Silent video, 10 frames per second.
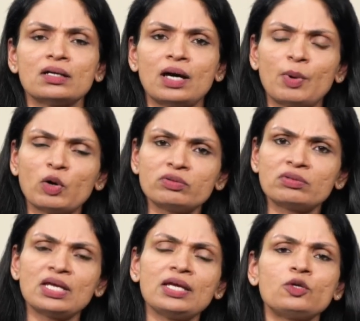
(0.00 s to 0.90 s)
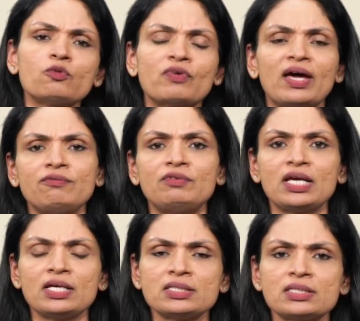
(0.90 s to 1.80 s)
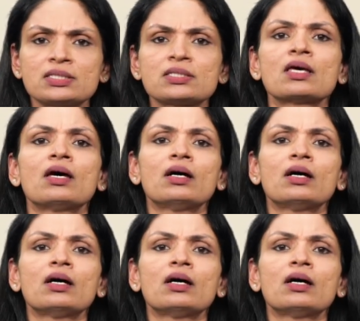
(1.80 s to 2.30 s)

about 3 to 5 days